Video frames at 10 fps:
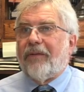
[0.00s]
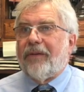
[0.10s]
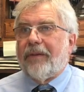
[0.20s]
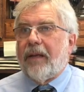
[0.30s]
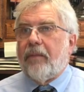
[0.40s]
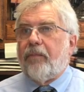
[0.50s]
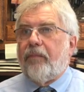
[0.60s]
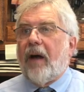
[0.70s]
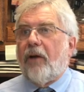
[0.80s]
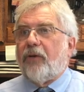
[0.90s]
sort of
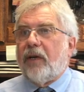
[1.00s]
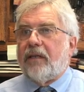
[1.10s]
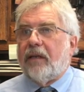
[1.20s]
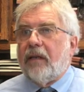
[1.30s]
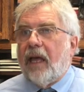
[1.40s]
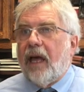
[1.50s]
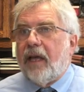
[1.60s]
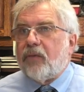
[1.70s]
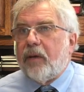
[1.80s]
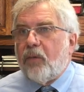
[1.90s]
boundaries
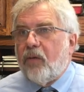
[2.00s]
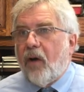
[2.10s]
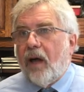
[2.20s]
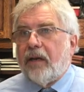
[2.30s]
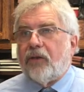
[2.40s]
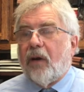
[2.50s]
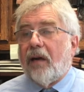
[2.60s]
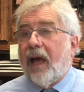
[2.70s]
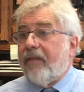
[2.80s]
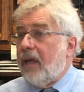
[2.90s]
as we move on
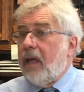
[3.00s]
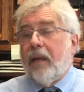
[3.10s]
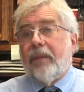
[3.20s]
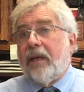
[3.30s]
into our life.